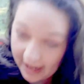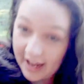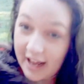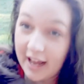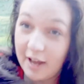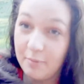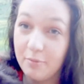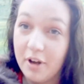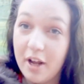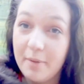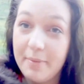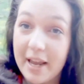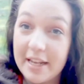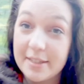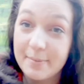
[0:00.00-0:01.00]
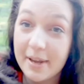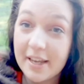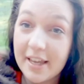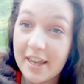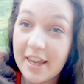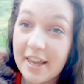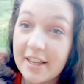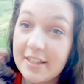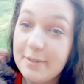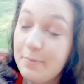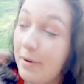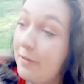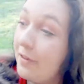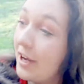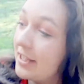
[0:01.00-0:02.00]
what a pacemaker is,
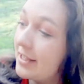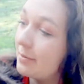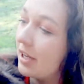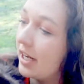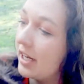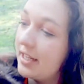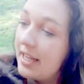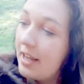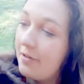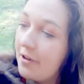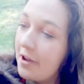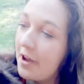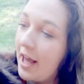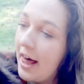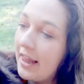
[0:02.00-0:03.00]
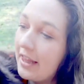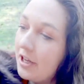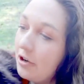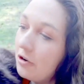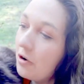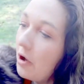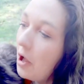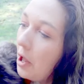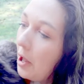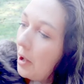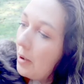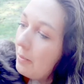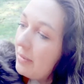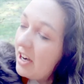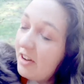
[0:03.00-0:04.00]
but first I'm going to give you a little
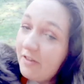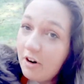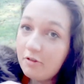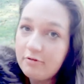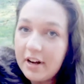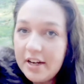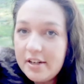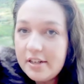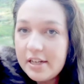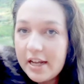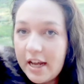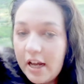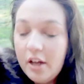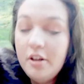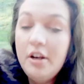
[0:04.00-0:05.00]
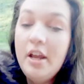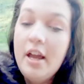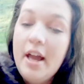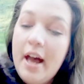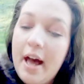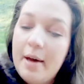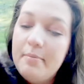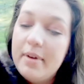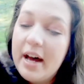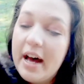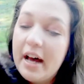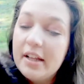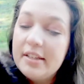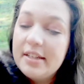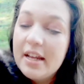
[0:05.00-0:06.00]
bit of a rundown
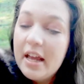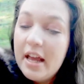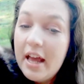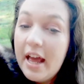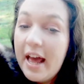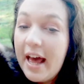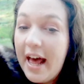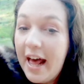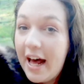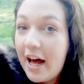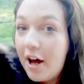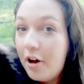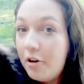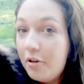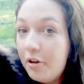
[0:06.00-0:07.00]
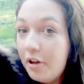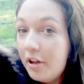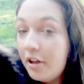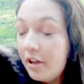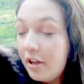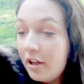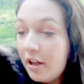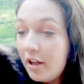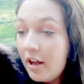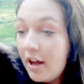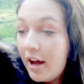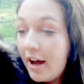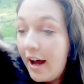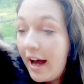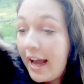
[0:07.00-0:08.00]
about how
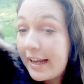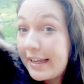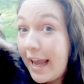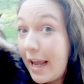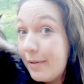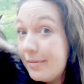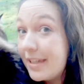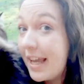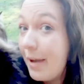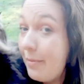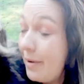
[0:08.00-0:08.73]
I came to get my